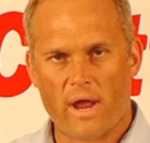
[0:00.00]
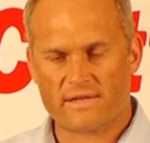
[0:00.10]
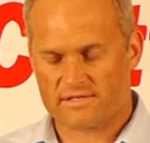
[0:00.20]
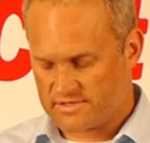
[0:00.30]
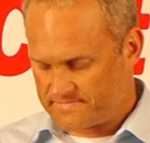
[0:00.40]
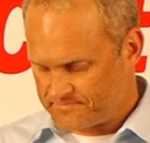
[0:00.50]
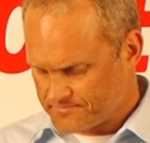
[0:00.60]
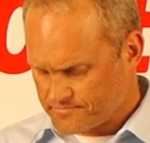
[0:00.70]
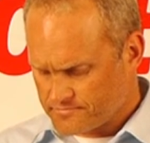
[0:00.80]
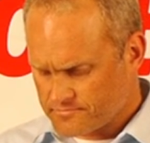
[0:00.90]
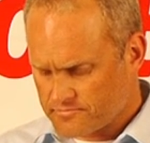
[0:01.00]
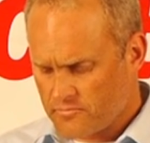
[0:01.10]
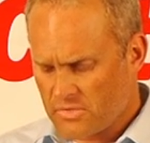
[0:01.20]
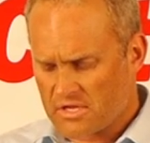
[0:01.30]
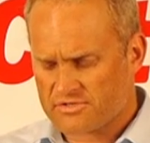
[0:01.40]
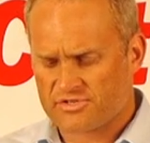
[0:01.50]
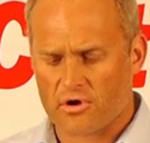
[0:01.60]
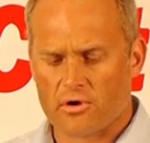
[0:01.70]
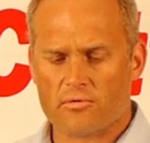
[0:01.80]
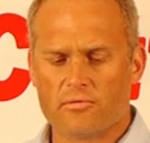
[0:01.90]
weights.
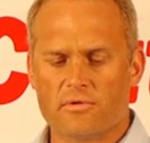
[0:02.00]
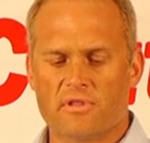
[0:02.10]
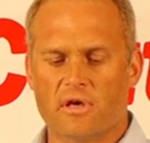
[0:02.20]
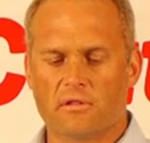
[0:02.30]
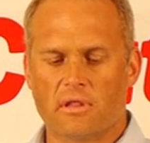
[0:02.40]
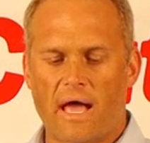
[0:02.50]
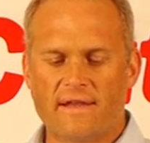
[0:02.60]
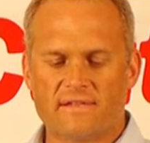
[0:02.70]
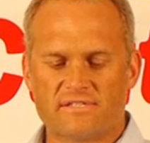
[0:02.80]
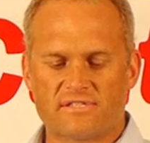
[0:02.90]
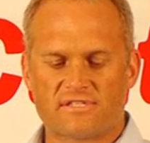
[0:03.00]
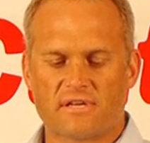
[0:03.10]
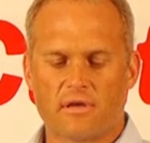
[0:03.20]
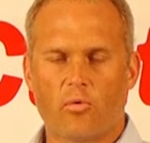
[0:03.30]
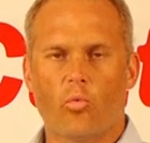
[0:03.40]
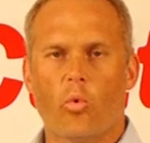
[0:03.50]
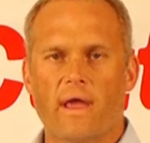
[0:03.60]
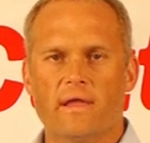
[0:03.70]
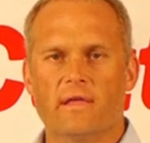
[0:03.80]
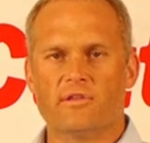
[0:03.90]
So the lightest
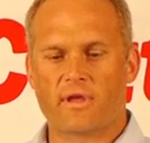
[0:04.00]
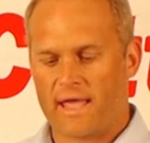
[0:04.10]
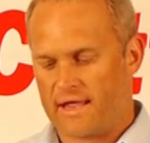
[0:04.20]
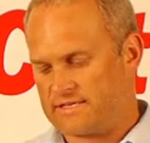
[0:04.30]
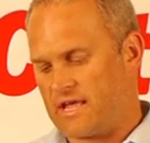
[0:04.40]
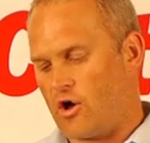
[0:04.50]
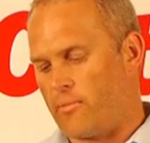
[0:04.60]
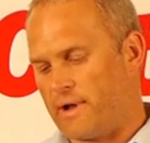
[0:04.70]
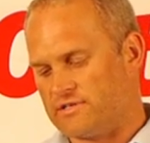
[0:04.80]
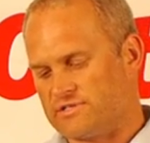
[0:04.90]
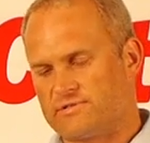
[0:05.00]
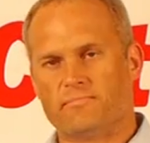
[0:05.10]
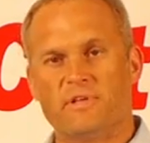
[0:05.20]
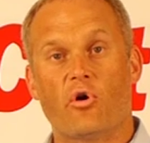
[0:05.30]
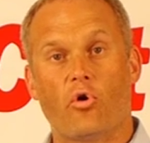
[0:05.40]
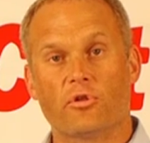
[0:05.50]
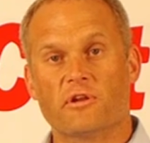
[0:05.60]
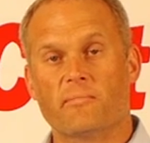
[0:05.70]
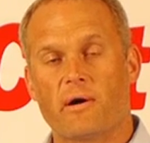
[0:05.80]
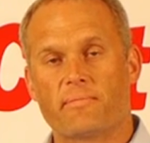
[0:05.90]
weight, and you can't tell by just me
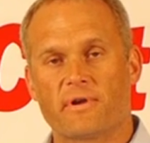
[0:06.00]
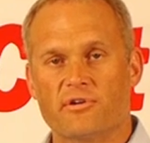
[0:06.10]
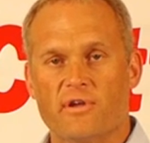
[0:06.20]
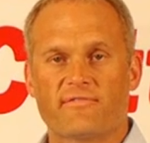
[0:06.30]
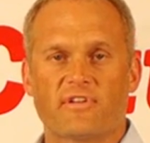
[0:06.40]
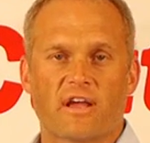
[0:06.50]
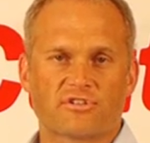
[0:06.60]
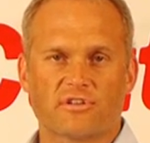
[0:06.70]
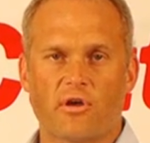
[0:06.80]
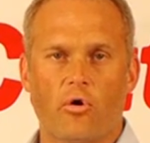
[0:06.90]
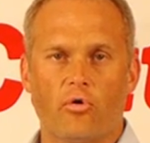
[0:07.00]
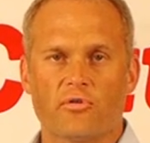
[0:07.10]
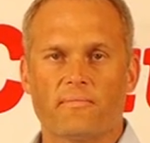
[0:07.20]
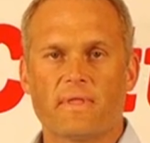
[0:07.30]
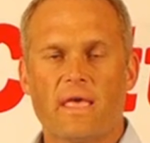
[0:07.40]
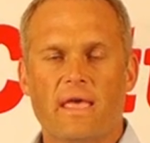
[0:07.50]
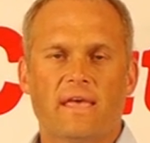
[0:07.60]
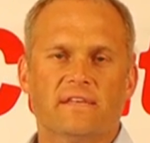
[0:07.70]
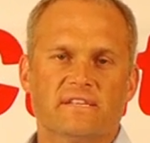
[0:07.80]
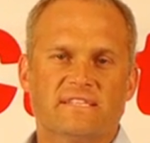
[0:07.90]
holding them up here, you have to actually hold them,
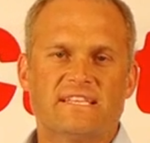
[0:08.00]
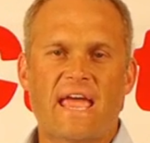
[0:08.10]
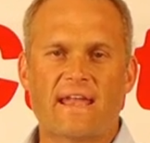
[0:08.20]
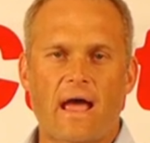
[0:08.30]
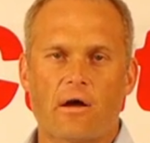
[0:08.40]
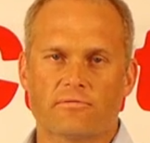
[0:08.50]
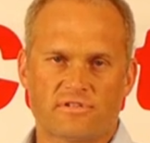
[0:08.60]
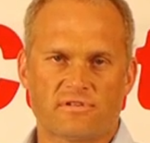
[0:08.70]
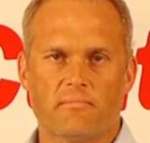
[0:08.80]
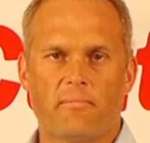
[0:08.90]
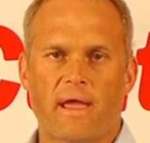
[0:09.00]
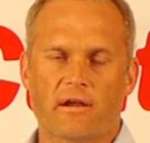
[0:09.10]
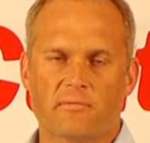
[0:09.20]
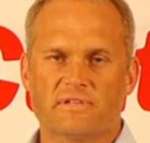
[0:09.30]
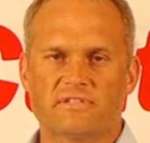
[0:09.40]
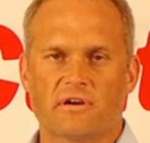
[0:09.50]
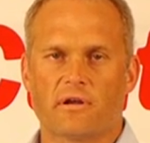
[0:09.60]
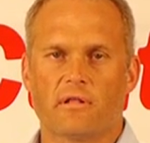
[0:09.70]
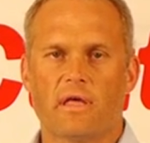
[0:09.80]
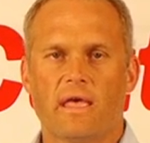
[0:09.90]
is a 10 ounce banner
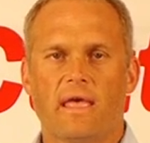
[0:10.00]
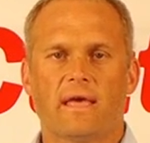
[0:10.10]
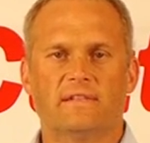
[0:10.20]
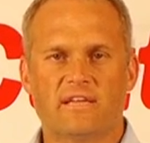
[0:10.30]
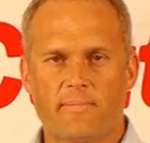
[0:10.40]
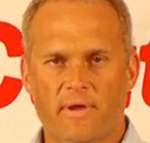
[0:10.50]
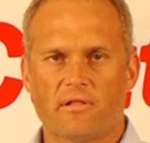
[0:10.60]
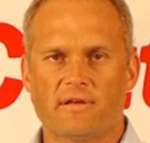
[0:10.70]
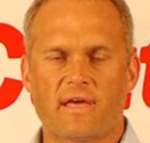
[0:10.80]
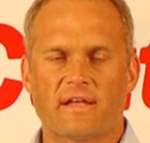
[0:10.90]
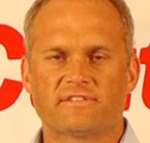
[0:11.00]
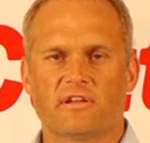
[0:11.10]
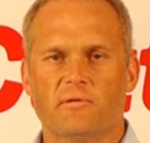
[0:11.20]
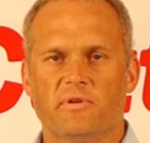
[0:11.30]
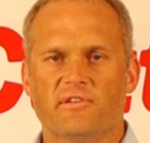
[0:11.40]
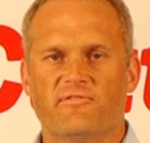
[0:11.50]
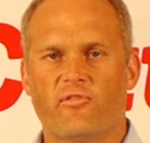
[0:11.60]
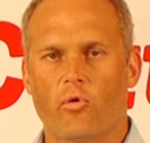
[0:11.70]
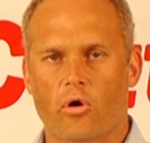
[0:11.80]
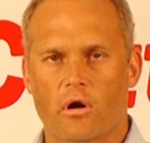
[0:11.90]
material. And typically that's going to be
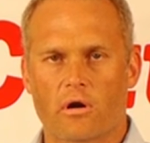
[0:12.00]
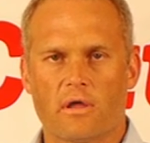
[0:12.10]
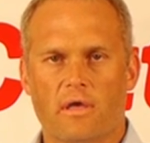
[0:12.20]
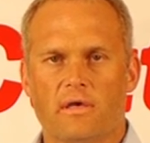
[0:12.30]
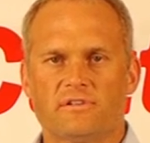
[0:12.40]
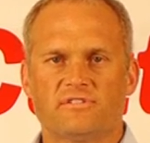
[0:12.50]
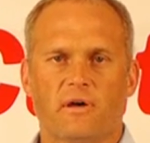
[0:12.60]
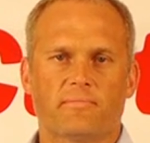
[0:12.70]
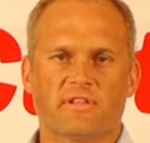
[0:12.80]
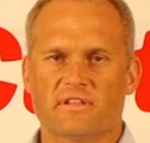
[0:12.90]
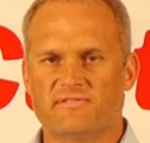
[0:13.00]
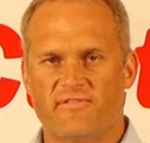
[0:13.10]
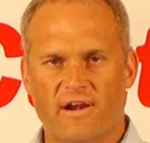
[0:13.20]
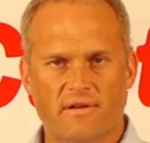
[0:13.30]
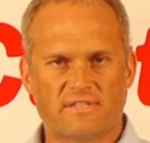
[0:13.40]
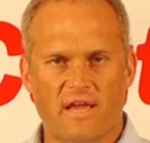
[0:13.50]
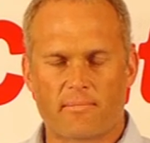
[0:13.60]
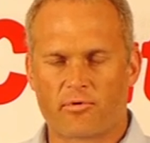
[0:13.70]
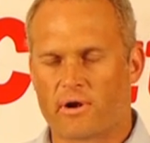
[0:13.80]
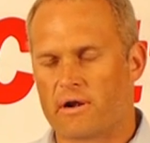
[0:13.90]
for something that's very
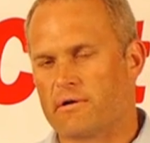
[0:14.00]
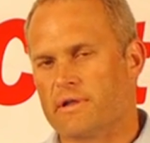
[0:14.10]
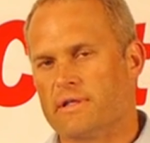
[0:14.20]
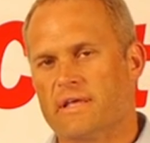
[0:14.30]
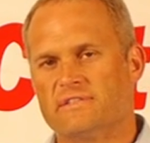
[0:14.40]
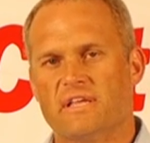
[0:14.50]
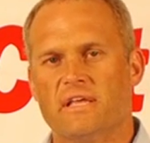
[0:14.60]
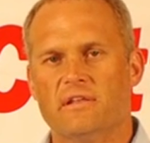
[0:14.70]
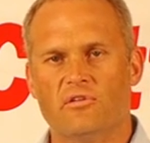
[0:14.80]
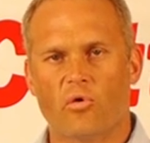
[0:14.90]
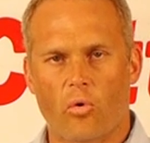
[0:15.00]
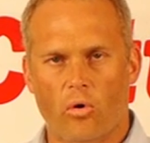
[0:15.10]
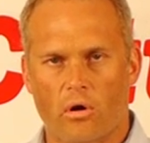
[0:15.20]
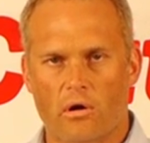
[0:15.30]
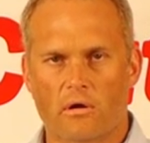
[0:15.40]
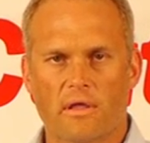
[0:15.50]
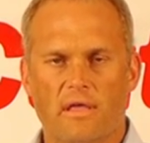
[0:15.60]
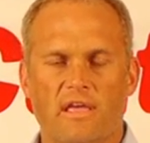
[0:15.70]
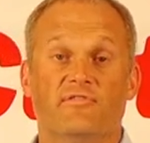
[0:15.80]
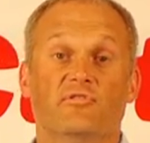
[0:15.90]
temporary, it's indoor,
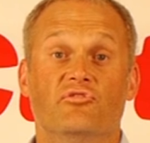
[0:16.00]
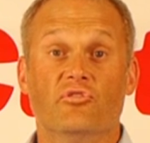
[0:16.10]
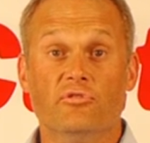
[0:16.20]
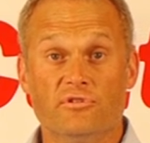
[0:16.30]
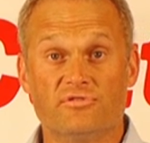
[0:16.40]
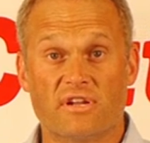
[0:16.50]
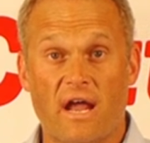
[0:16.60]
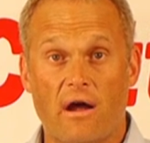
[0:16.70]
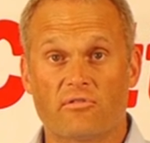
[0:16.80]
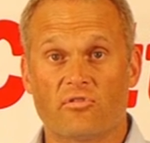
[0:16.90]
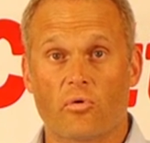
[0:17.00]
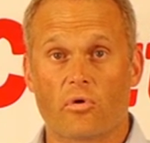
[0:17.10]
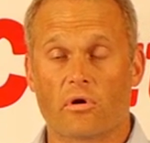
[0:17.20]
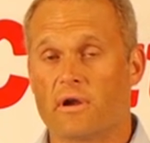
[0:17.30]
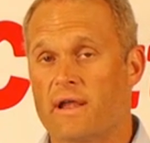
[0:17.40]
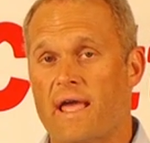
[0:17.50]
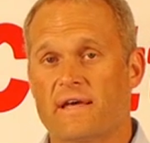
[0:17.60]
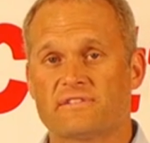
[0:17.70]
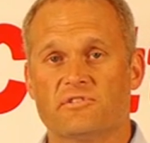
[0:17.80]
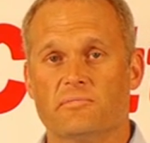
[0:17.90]
if you do use it outdoor, it
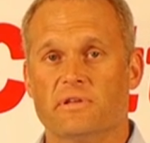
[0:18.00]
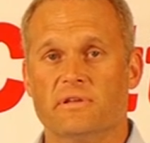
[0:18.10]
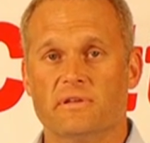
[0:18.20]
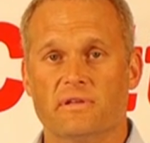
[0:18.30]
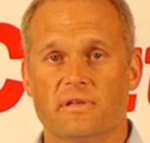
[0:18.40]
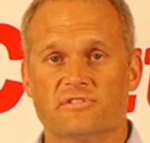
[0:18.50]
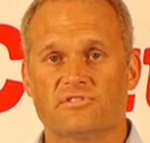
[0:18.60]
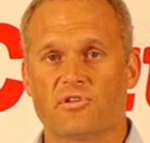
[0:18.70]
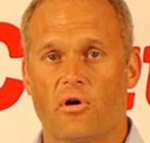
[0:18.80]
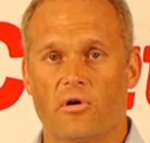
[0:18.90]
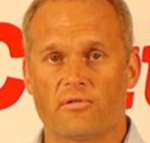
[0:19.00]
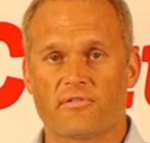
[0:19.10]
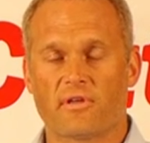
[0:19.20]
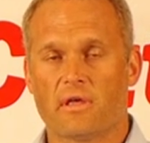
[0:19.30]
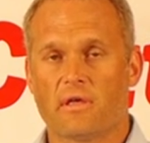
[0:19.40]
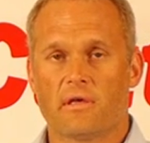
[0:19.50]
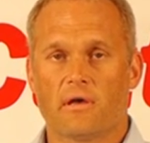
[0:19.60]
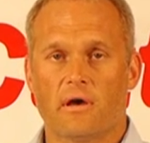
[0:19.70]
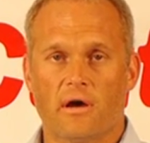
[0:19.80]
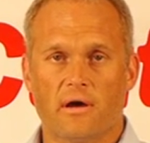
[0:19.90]
has to be installed
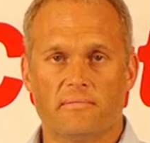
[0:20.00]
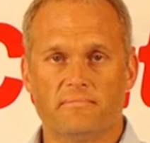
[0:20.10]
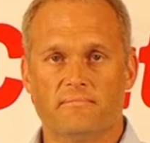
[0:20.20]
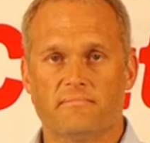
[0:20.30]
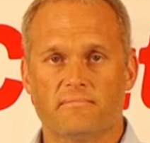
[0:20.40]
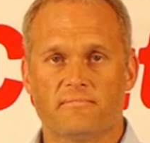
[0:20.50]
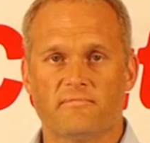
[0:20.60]
um,